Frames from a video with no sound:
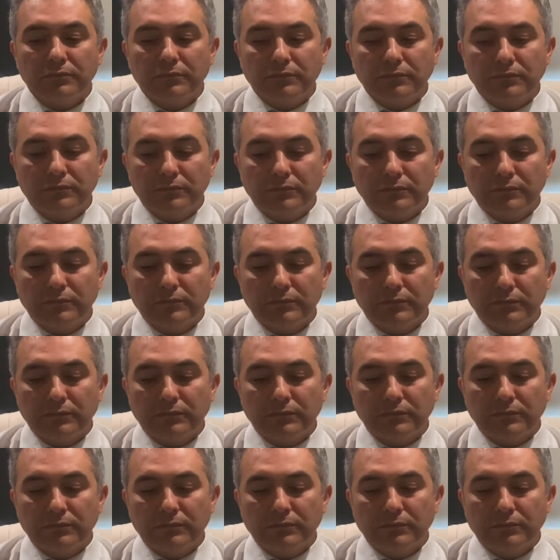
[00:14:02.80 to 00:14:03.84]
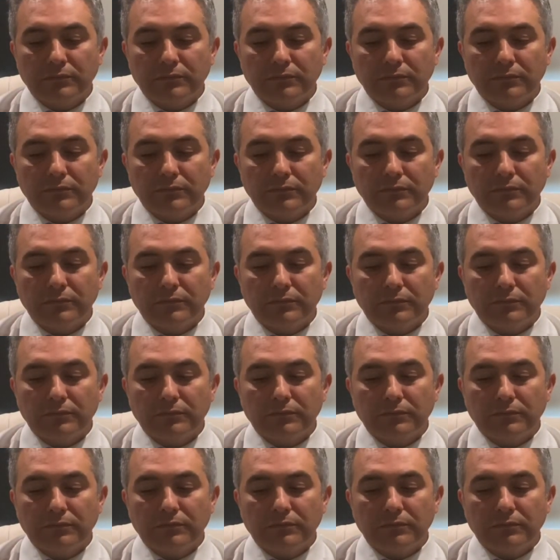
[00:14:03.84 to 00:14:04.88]

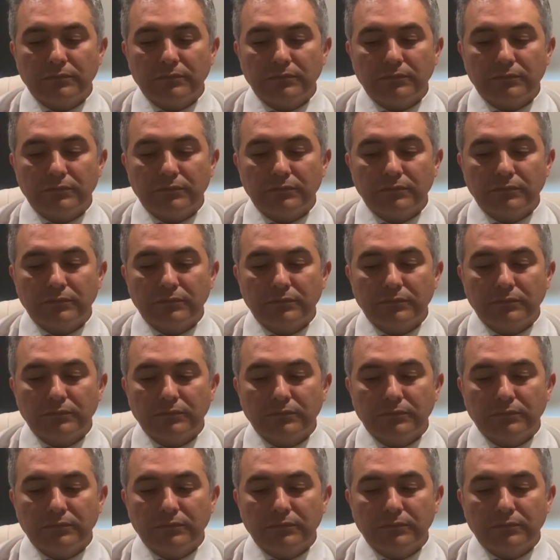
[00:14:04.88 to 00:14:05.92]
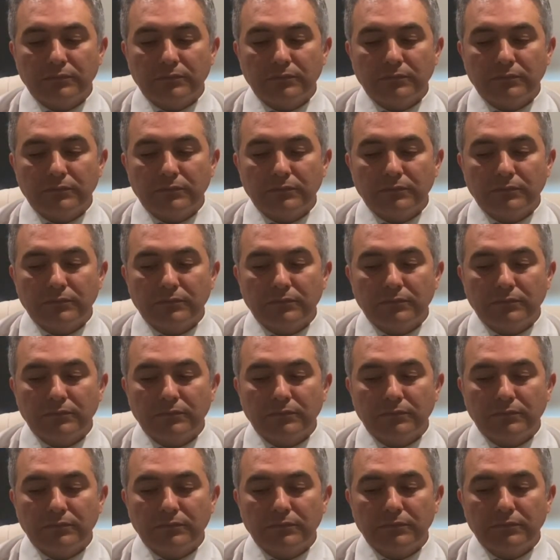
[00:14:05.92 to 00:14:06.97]

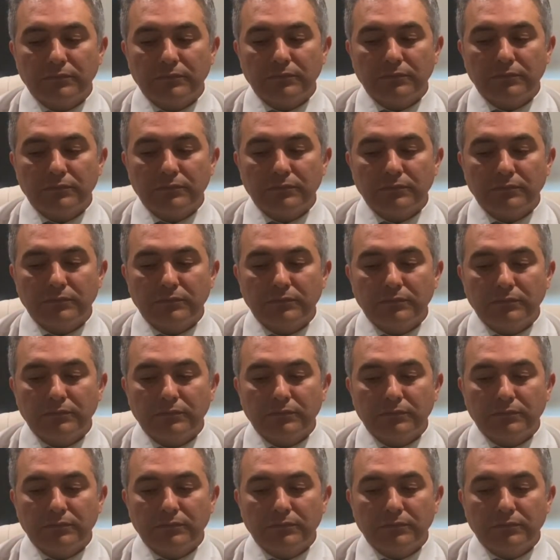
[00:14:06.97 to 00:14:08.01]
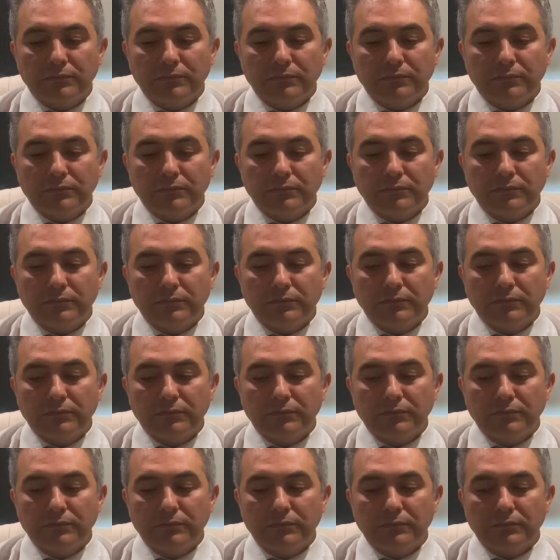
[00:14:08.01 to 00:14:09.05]

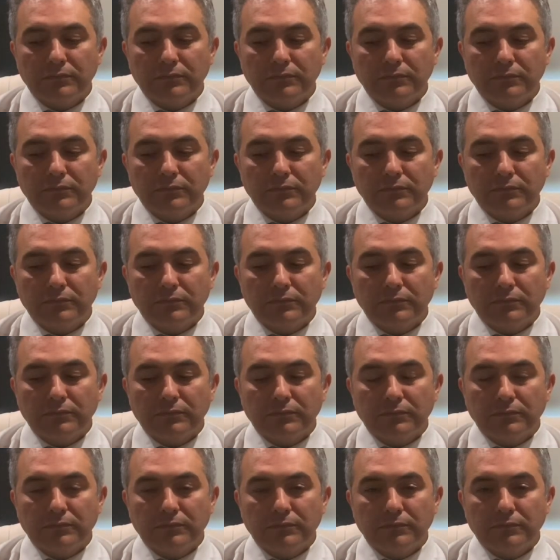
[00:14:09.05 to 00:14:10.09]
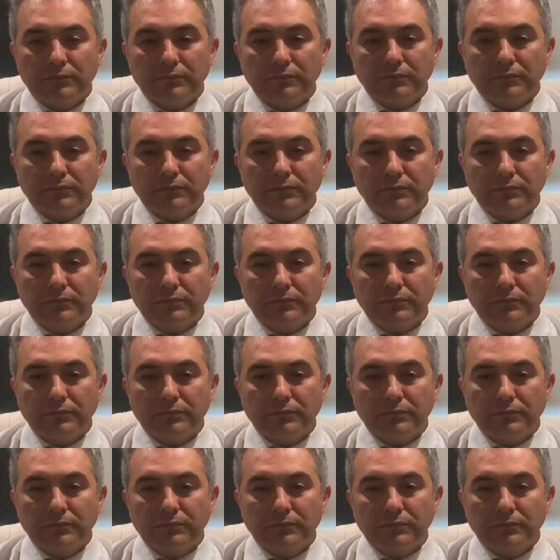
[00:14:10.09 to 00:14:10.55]
This person isn't speaking.